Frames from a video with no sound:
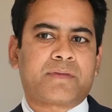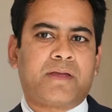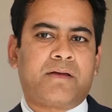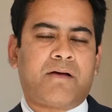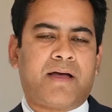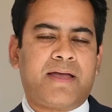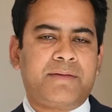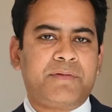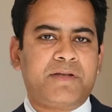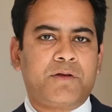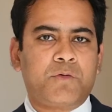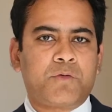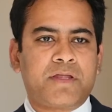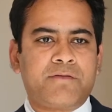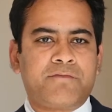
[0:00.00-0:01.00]
I had been
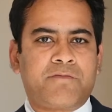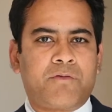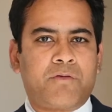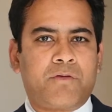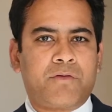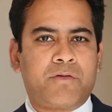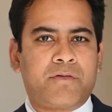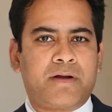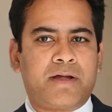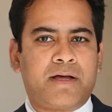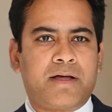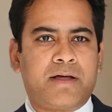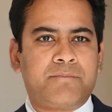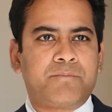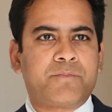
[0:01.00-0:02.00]
looking for
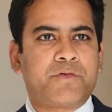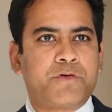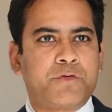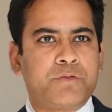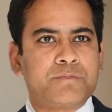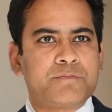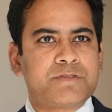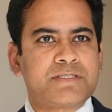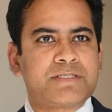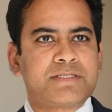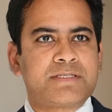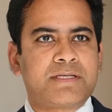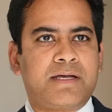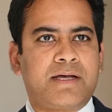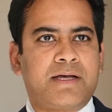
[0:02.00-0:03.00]

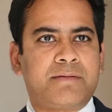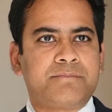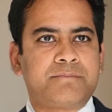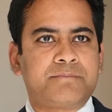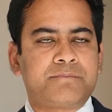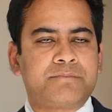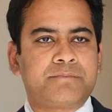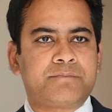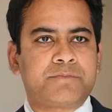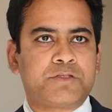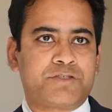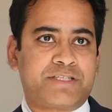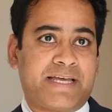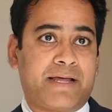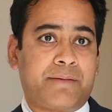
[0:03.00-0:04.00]
rooms to
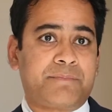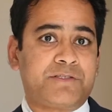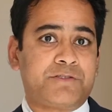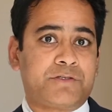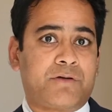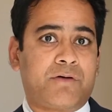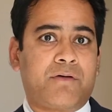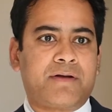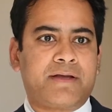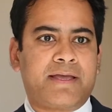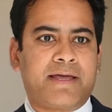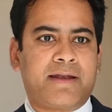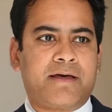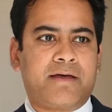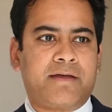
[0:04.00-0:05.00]
set up in Geelong,
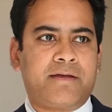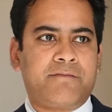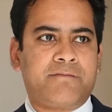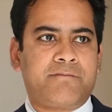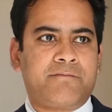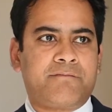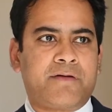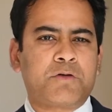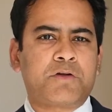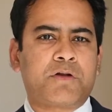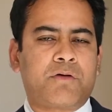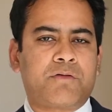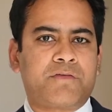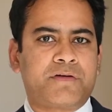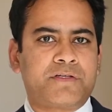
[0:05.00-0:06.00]
and I found it
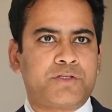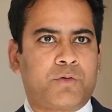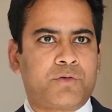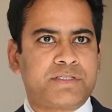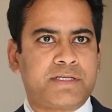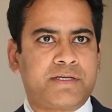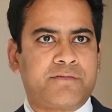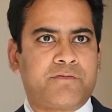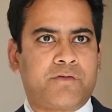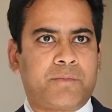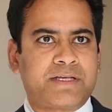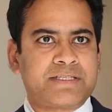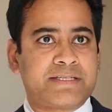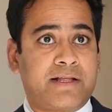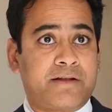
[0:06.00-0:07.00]
all very daunting for
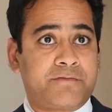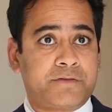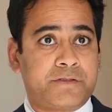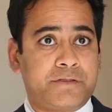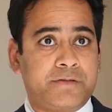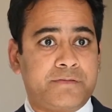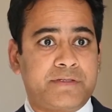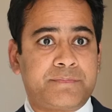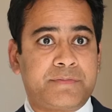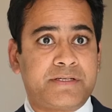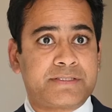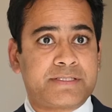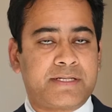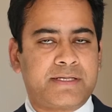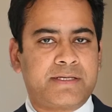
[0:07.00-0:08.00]
myself to do it
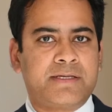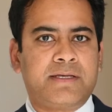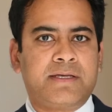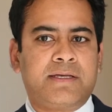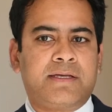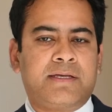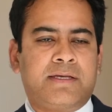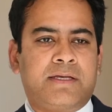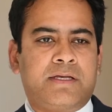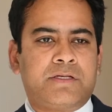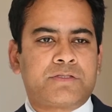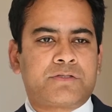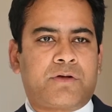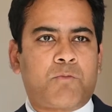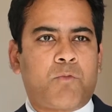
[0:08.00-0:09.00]
personally.
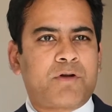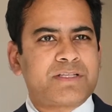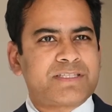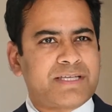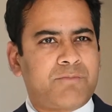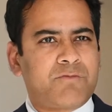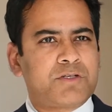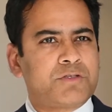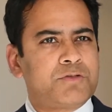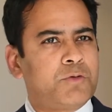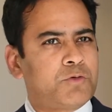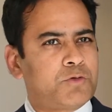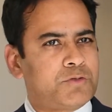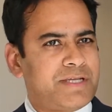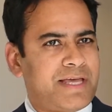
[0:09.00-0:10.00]
So I wanted someone who
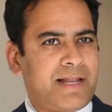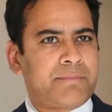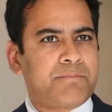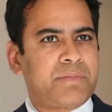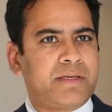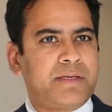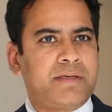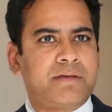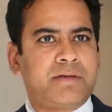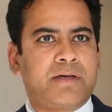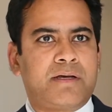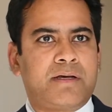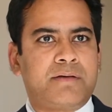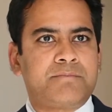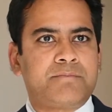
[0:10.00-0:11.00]
could help me
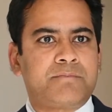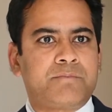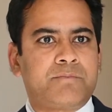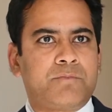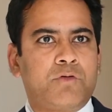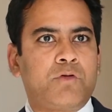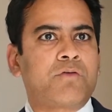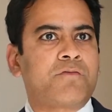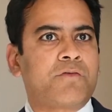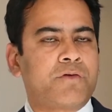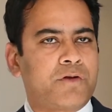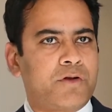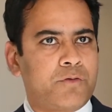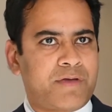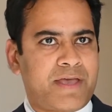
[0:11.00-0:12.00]
look for a
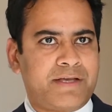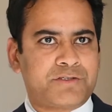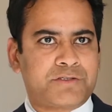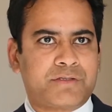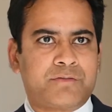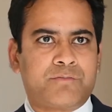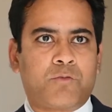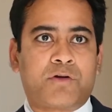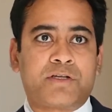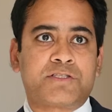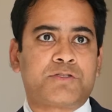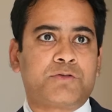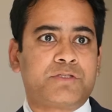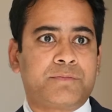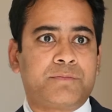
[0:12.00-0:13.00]
location, what is
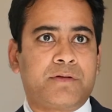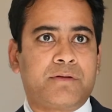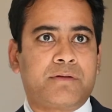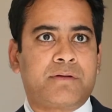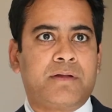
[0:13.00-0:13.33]
suitable,